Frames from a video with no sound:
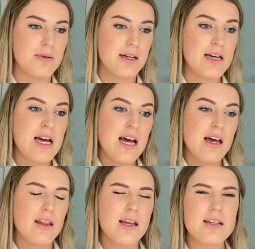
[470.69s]
But
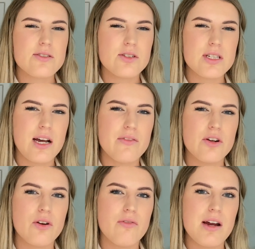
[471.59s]
I think it's good to have a
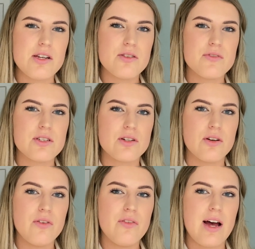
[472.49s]
good range of stuff,